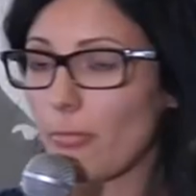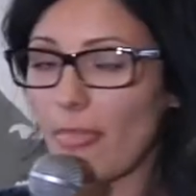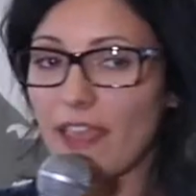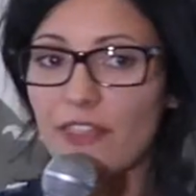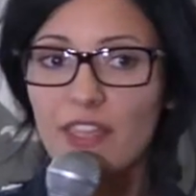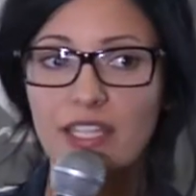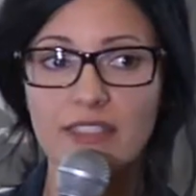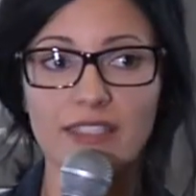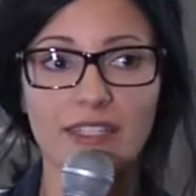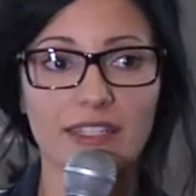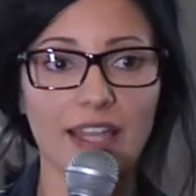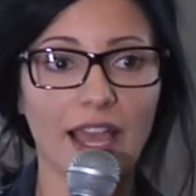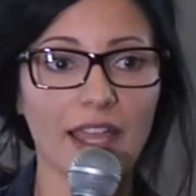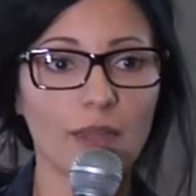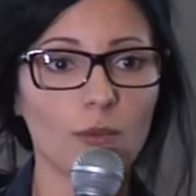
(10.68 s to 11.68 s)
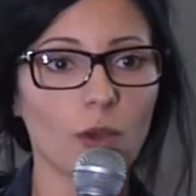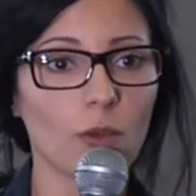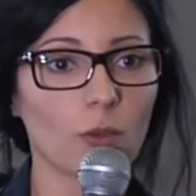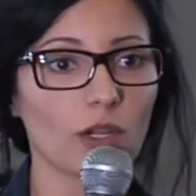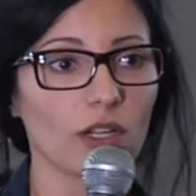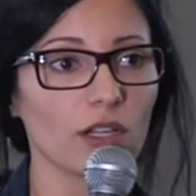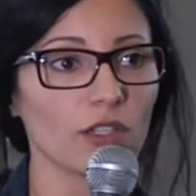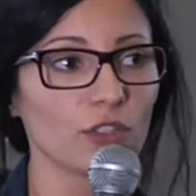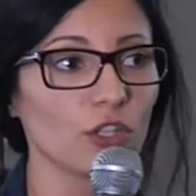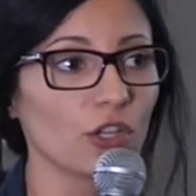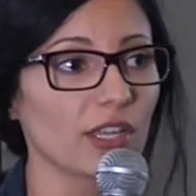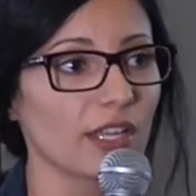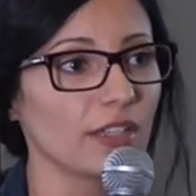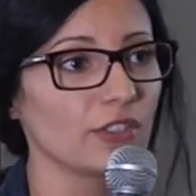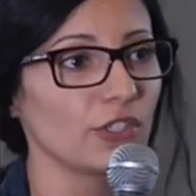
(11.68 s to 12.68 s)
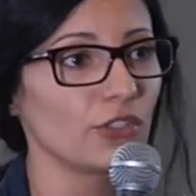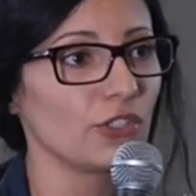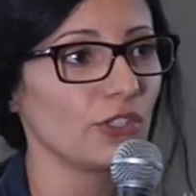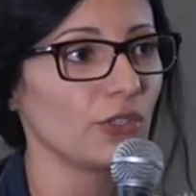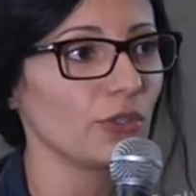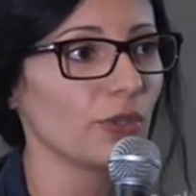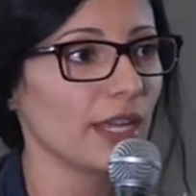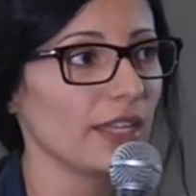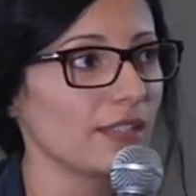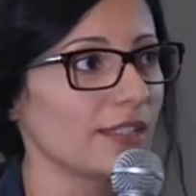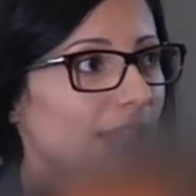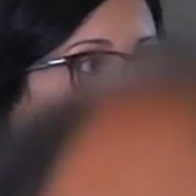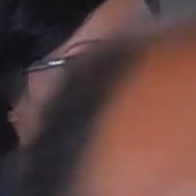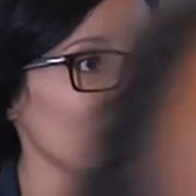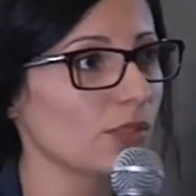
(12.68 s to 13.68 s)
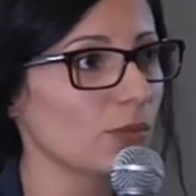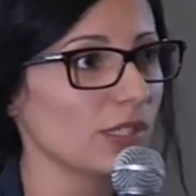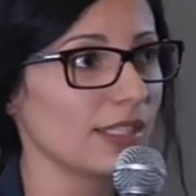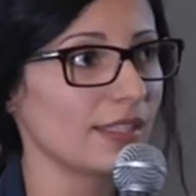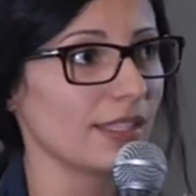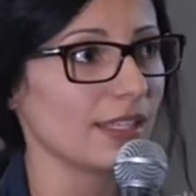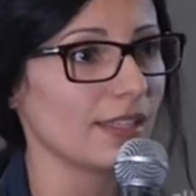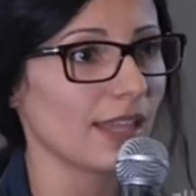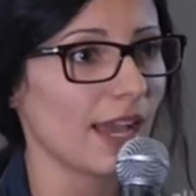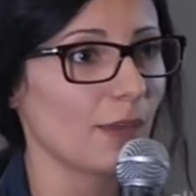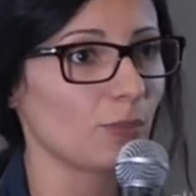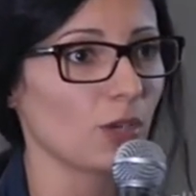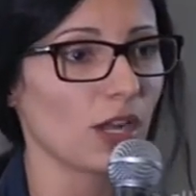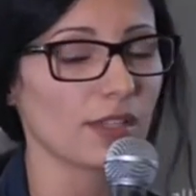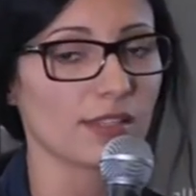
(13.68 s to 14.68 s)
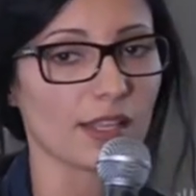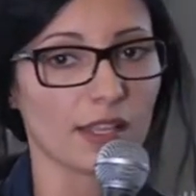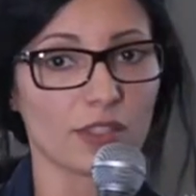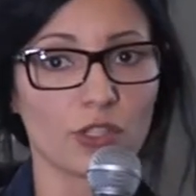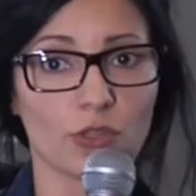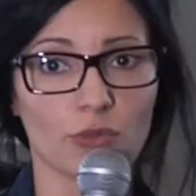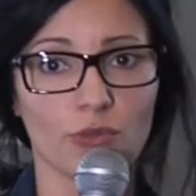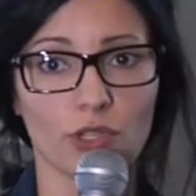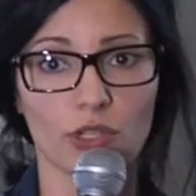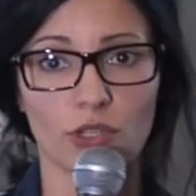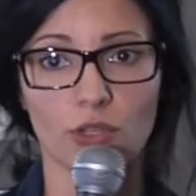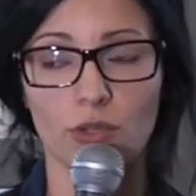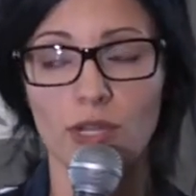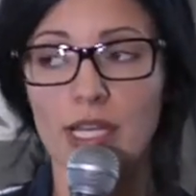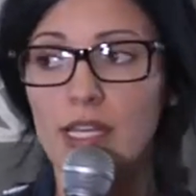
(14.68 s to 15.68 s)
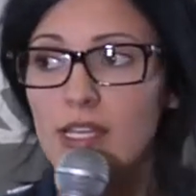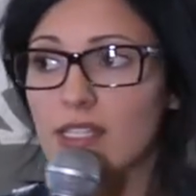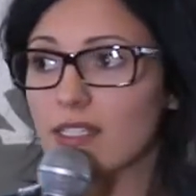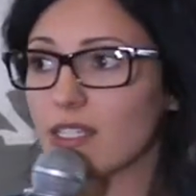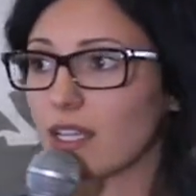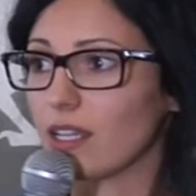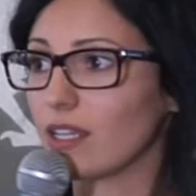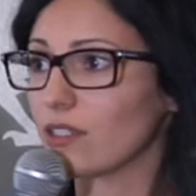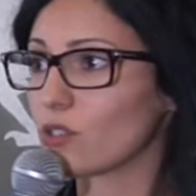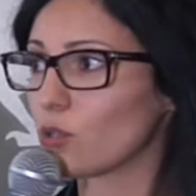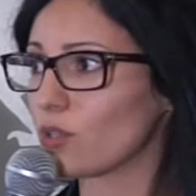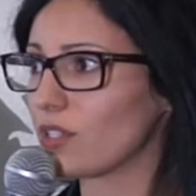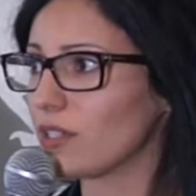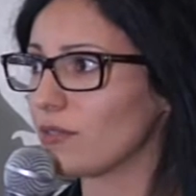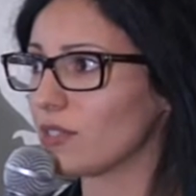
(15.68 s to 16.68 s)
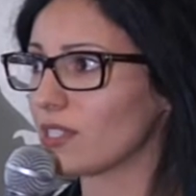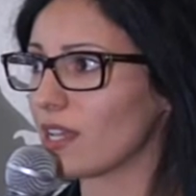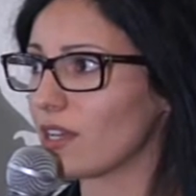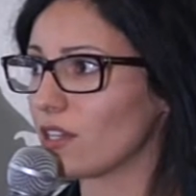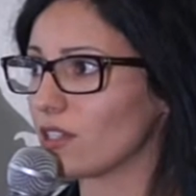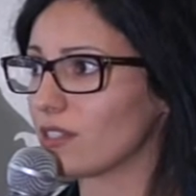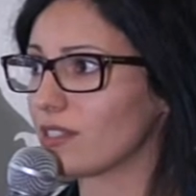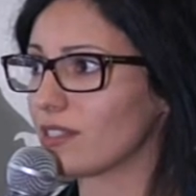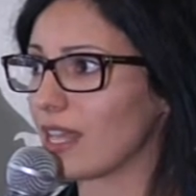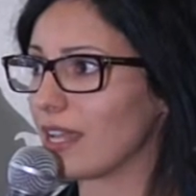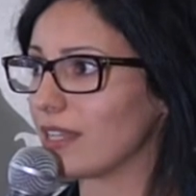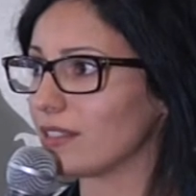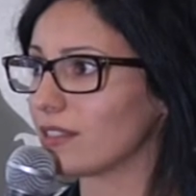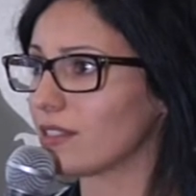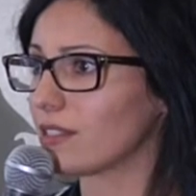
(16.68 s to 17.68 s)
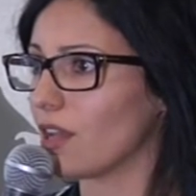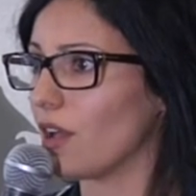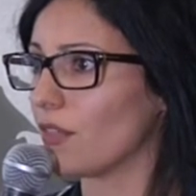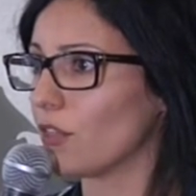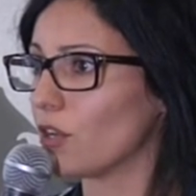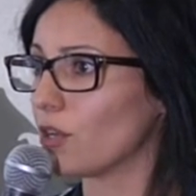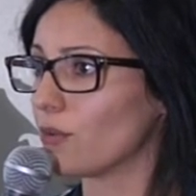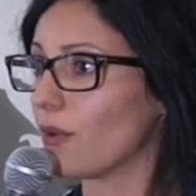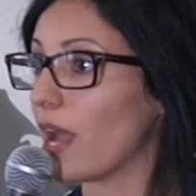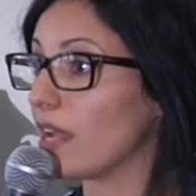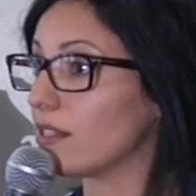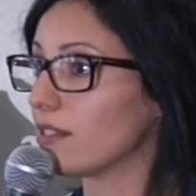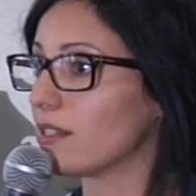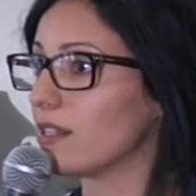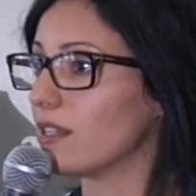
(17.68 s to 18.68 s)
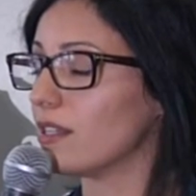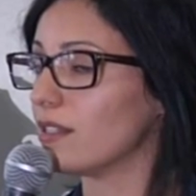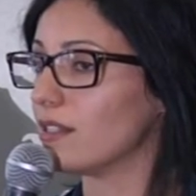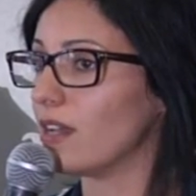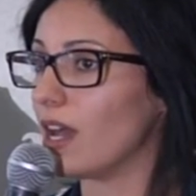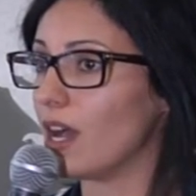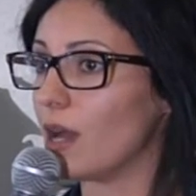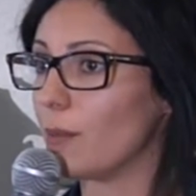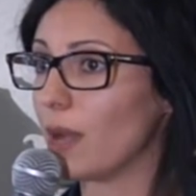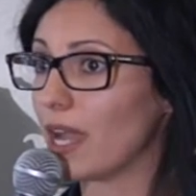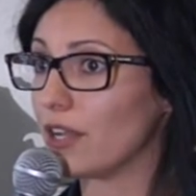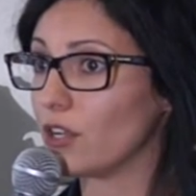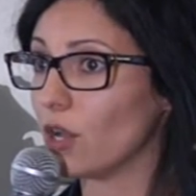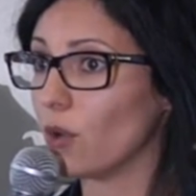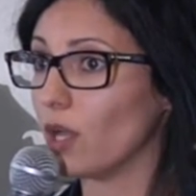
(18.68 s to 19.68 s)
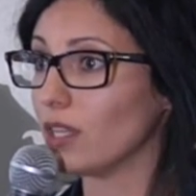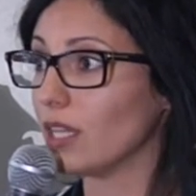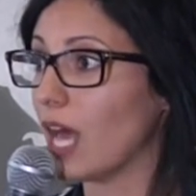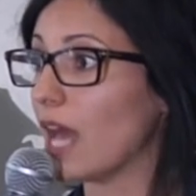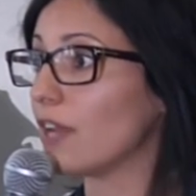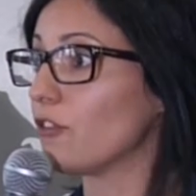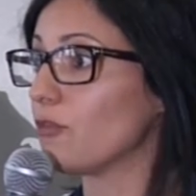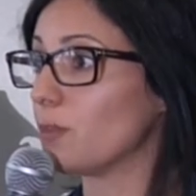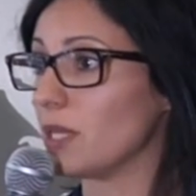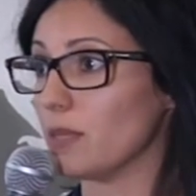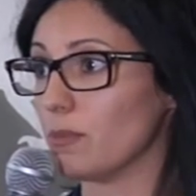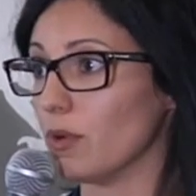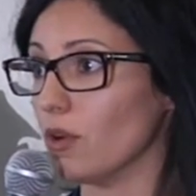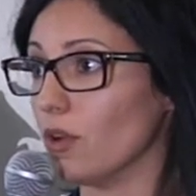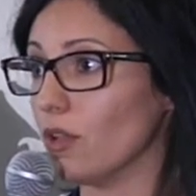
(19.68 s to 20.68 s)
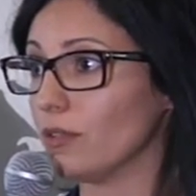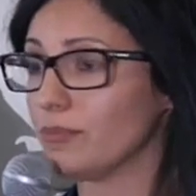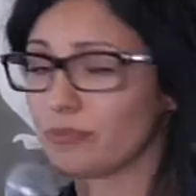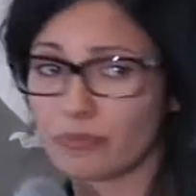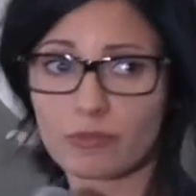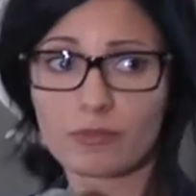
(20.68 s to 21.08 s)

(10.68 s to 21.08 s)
I think tonight what we're looking to do is, as we see that process through, to sort of set our sights on the horizon. I know a lot of people,